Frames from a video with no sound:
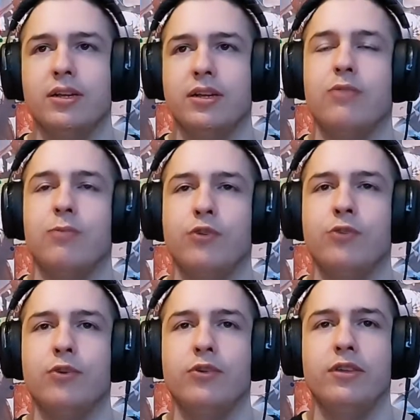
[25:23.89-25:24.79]
That's
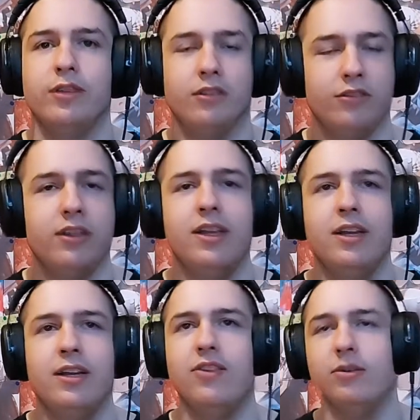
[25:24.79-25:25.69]
much worse than this
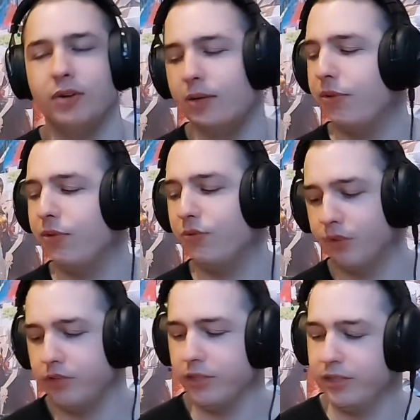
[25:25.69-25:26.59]
in terms of like personal
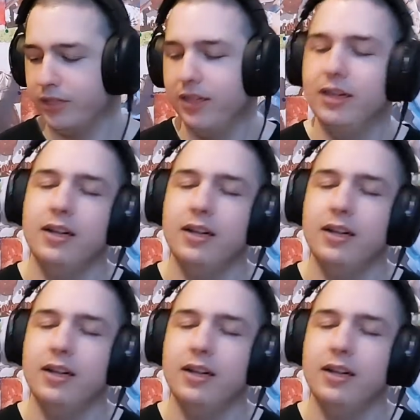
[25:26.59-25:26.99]
question.